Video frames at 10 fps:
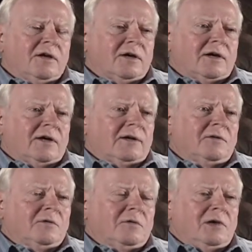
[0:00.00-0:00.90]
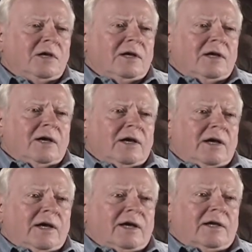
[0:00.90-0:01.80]
Uh,
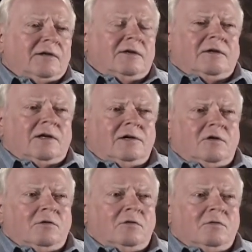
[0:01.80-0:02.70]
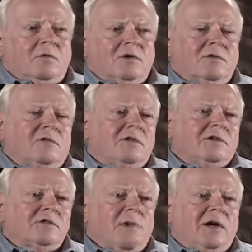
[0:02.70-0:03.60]
and I know one of the
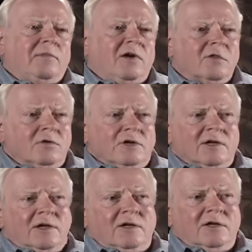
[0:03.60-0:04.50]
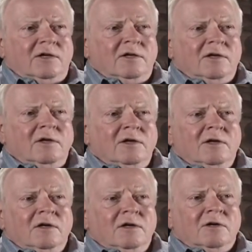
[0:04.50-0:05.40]
things my mother did
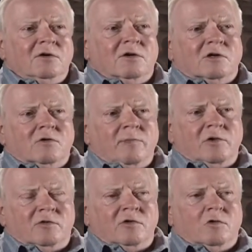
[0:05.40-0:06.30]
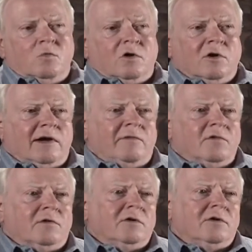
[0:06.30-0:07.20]
to contribute to the war
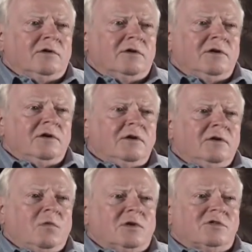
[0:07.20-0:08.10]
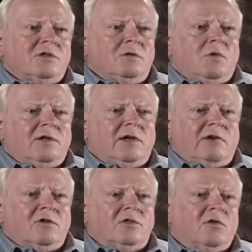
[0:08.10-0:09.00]
effort was she went
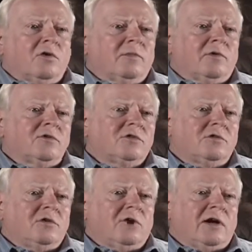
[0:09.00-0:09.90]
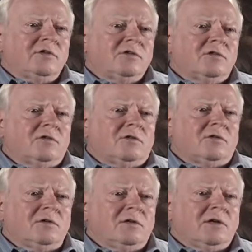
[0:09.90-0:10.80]
down to Thornburn Junior High
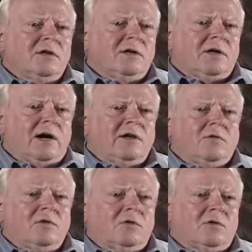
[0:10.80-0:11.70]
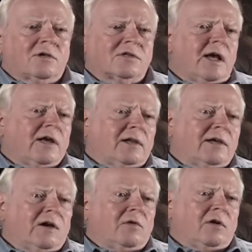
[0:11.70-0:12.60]
School. I don't know
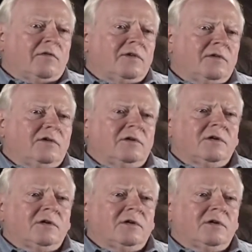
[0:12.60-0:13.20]
exactly how often.